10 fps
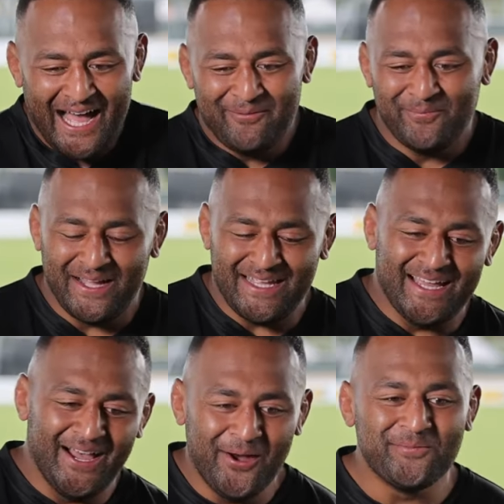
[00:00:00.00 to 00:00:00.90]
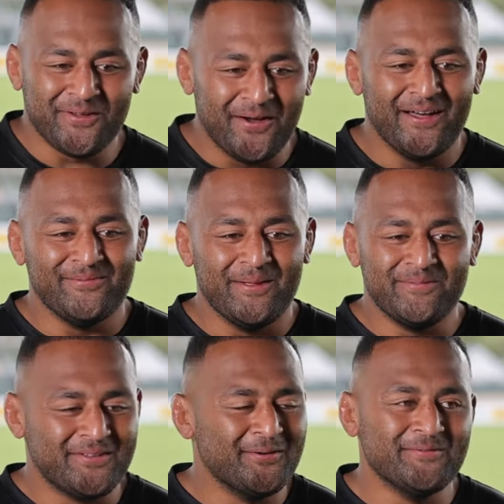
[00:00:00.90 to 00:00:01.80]
um, but yeah, hope so. I'm uh,
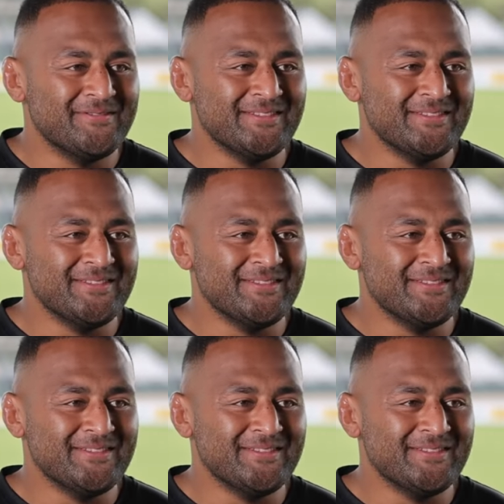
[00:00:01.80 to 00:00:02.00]
still